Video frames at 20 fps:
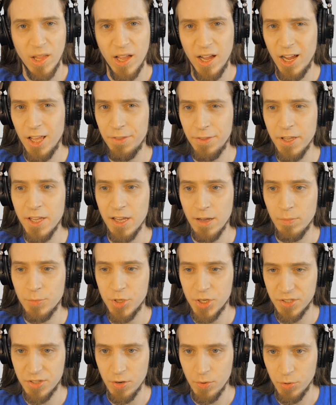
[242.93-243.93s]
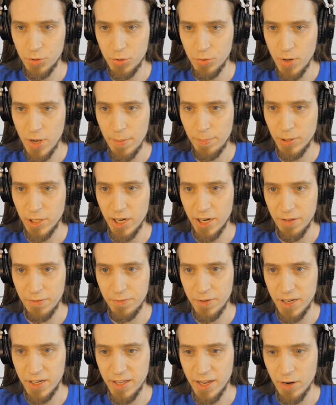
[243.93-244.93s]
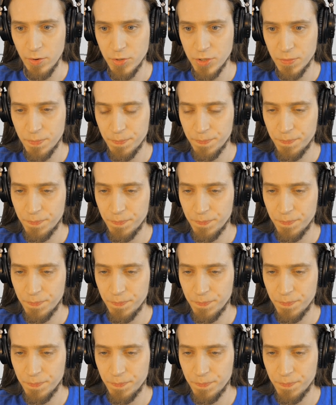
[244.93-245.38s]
I think I'm just going to apply a fade out.